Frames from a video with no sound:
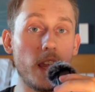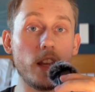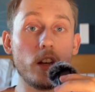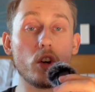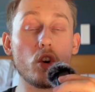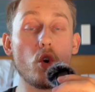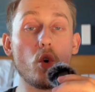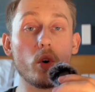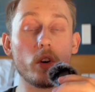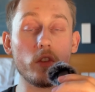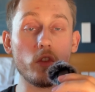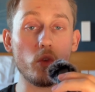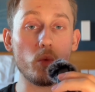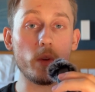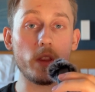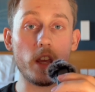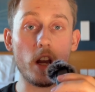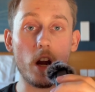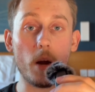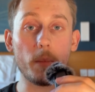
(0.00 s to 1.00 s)
in accordance
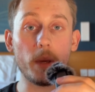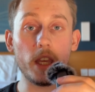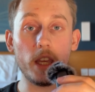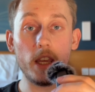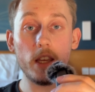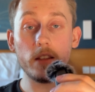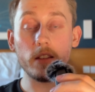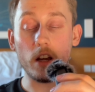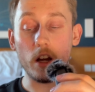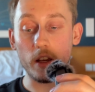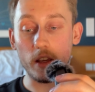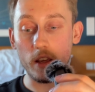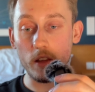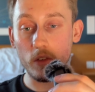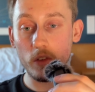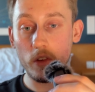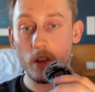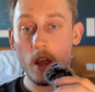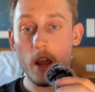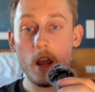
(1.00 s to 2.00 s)
with the RPE
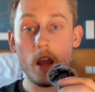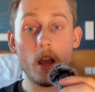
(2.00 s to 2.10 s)
targets.